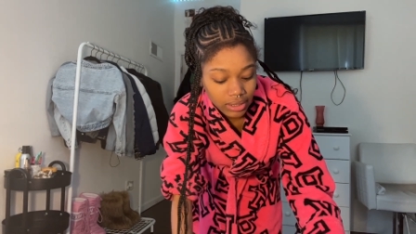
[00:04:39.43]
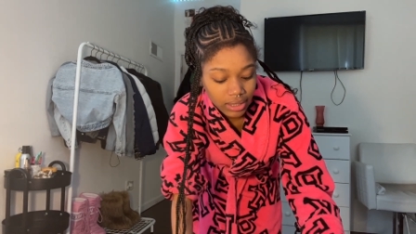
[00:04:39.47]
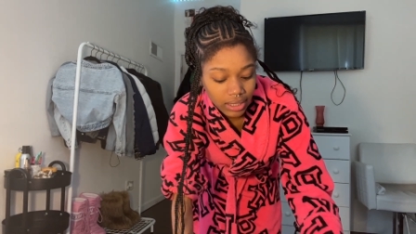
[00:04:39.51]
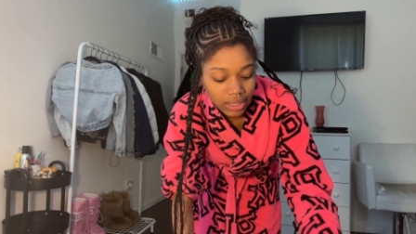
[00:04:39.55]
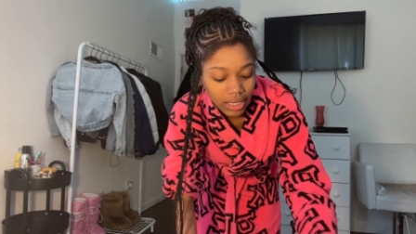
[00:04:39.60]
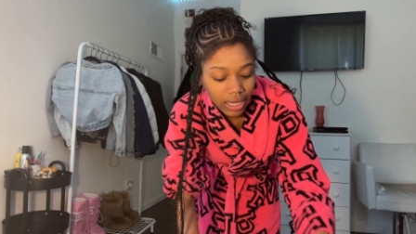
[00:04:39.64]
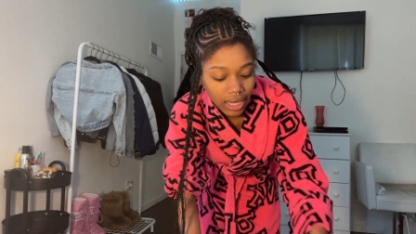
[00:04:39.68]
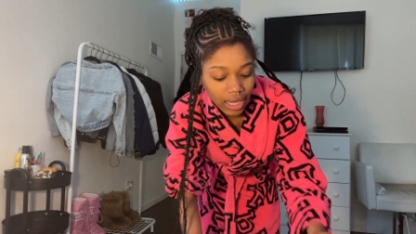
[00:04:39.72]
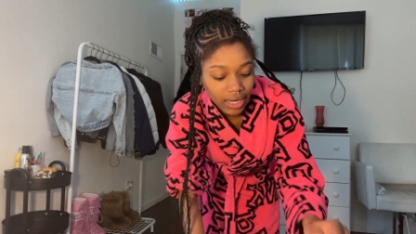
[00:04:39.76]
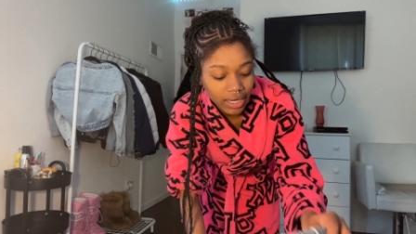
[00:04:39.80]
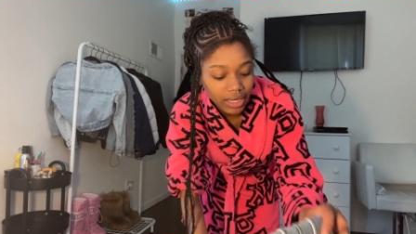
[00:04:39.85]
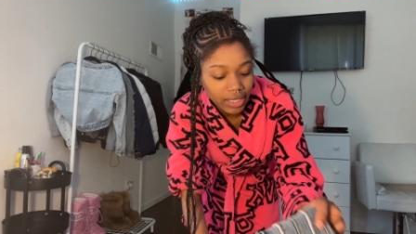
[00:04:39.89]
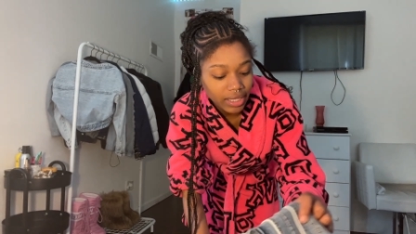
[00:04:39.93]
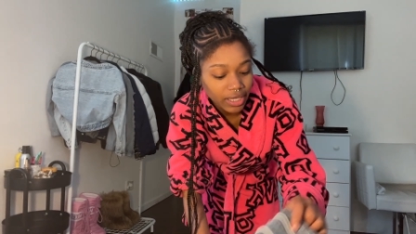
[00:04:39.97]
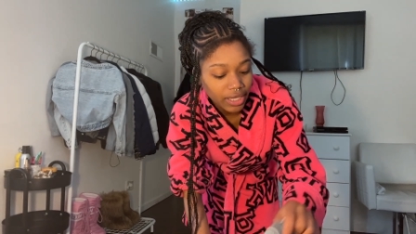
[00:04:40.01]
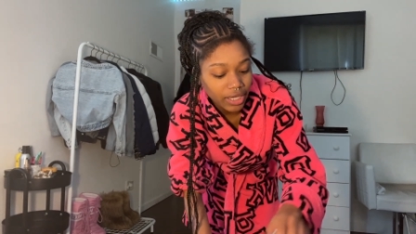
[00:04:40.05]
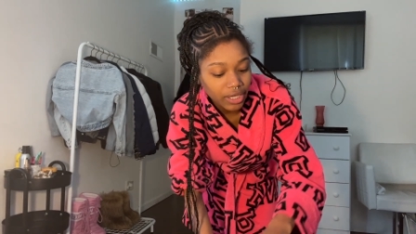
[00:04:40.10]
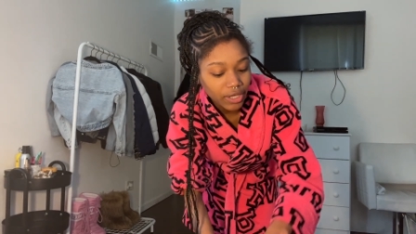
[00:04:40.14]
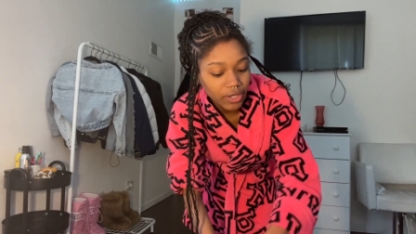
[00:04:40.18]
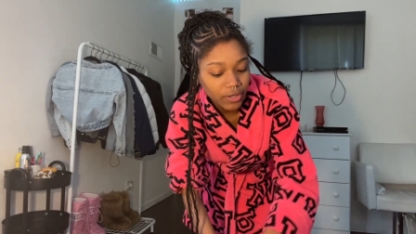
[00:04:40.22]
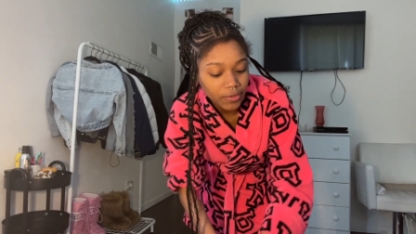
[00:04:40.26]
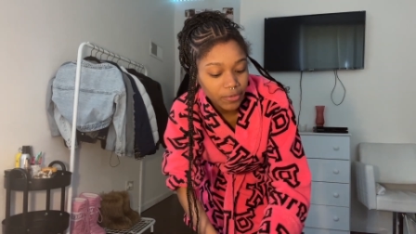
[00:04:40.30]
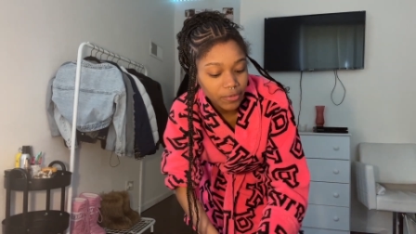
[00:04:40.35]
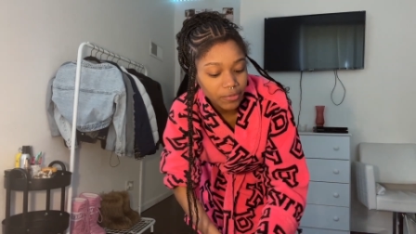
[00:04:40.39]
it kind of
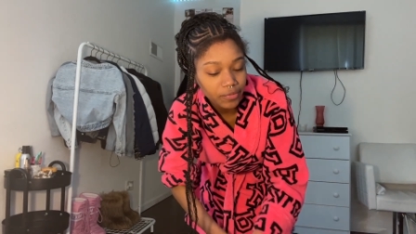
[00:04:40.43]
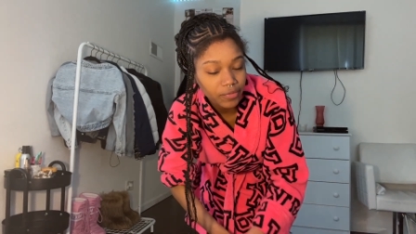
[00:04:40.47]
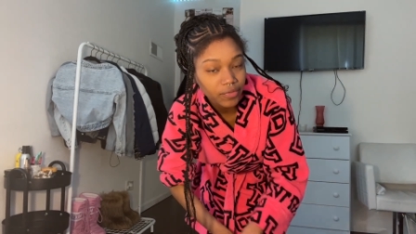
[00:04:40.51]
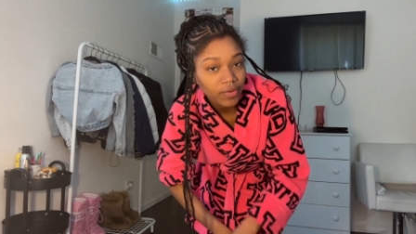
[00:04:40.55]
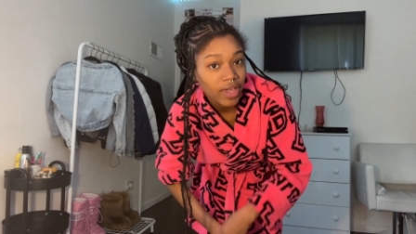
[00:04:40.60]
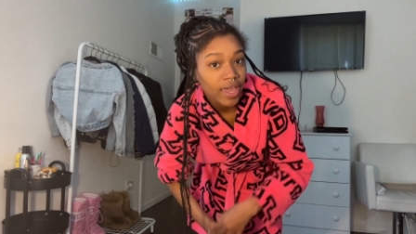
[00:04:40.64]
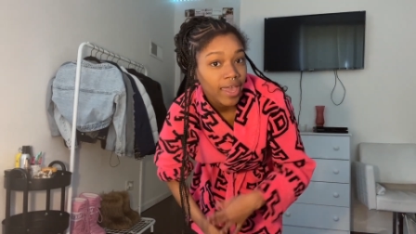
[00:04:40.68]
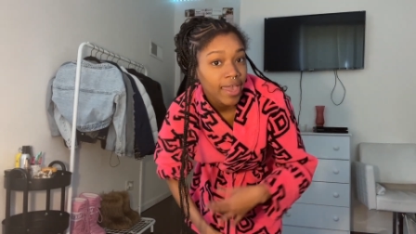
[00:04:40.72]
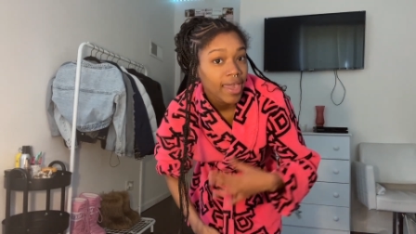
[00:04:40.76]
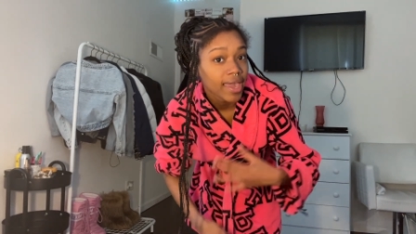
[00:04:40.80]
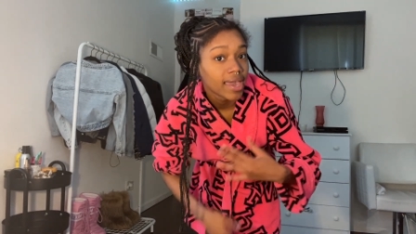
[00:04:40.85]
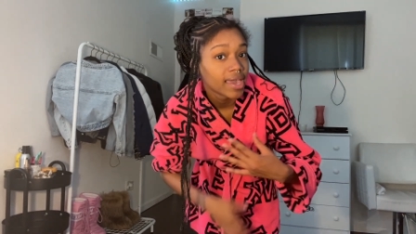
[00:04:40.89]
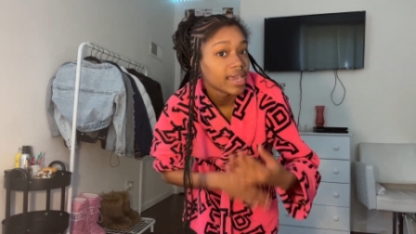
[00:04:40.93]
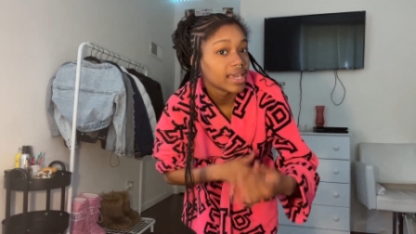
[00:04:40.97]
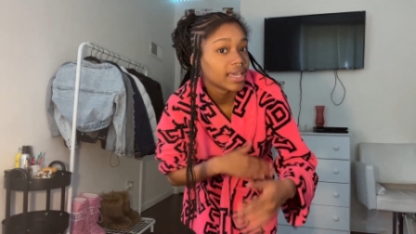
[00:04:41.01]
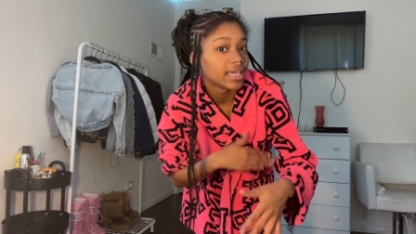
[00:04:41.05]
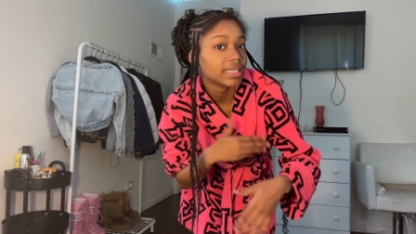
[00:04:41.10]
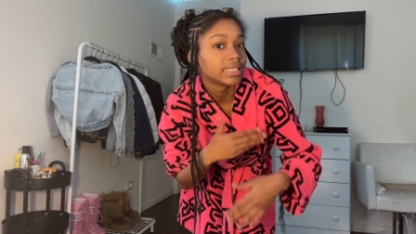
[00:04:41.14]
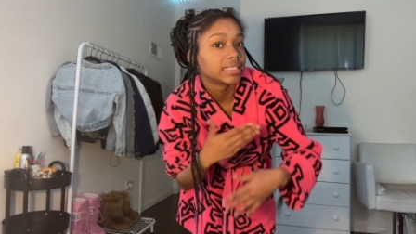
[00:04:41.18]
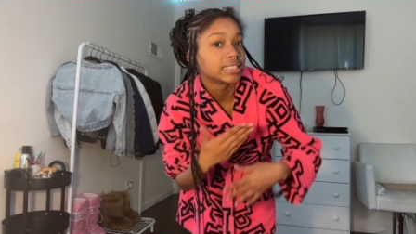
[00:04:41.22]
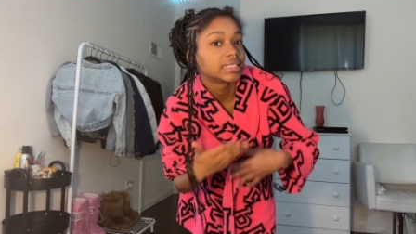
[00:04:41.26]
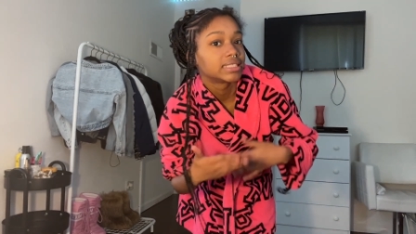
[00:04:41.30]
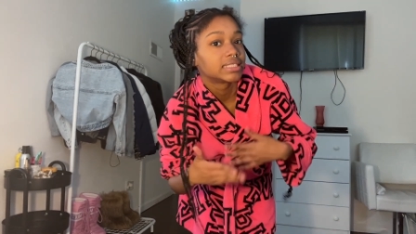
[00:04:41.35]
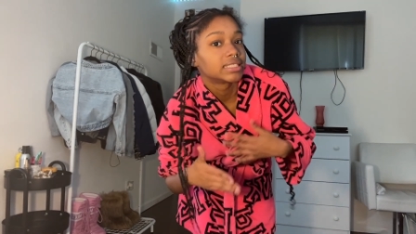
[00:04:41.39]
give
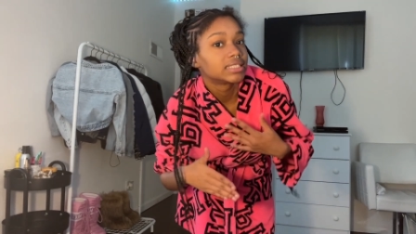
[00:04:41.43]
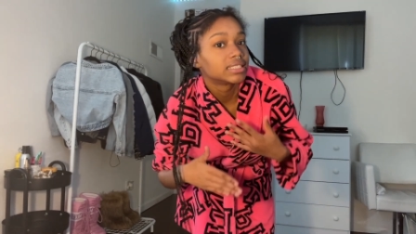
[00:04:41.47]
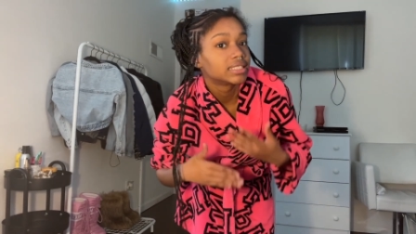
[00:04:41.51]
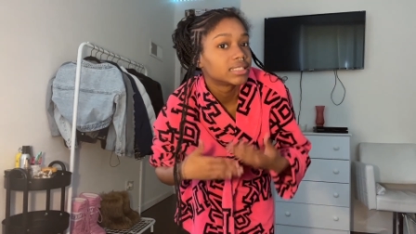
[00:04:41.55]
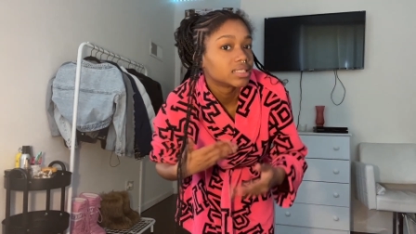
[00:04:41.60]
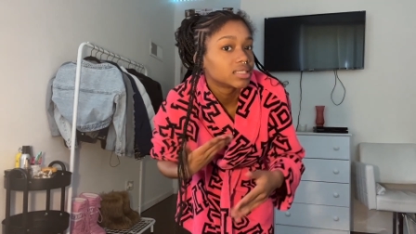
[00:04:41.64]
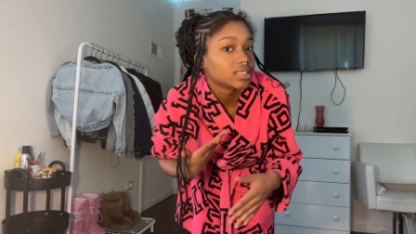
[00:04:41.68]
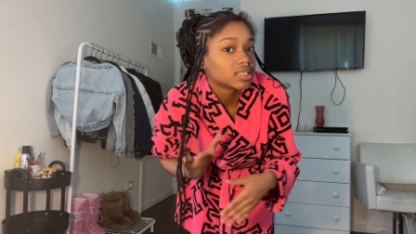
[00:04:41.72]
it's